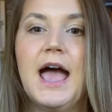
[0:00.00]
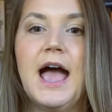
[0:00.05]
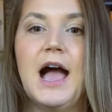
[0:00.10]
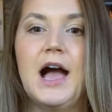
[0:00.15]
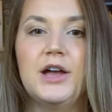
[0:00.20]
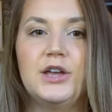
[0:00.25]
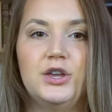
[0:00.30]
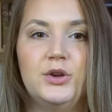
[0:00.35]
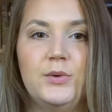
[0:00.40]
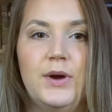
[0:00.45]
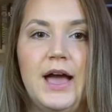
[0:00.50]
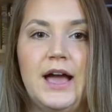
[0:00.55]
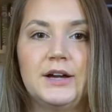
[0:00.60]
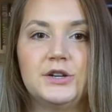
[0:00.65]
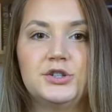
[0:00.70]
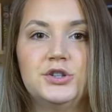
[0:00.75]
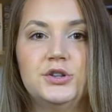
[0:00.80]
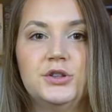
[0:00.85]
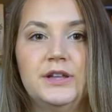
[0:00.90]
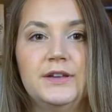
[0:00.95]
how you
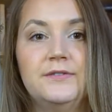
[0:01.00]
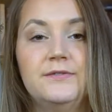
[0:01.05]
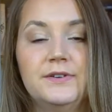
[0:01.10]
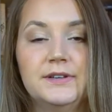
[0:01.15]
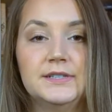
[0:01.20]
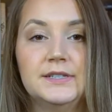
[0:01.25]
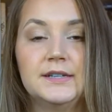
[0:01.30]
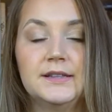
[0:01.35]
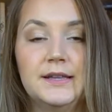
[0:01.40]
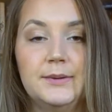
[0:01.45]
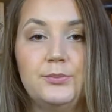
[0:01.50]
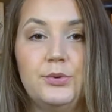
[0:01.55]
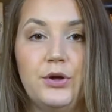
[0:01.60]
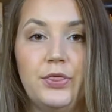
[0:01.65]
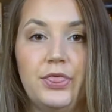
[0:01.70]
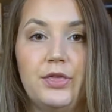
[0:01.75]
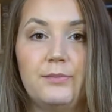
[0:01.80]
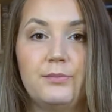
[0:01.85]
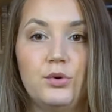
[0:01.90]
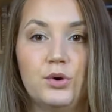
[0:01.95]
actually physically
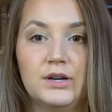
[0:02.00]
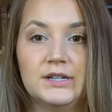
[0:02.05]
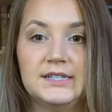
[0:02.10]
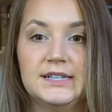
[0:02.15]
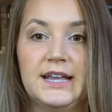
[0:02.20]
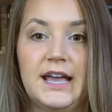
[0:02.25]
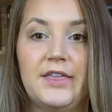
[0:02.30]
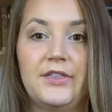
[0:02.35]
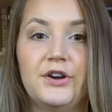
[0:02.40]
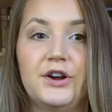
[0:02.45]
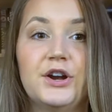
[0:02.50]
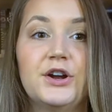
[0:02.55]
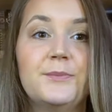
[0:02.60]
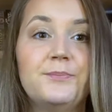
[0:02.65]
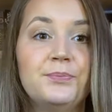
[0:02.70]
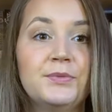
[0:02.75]
put the board together.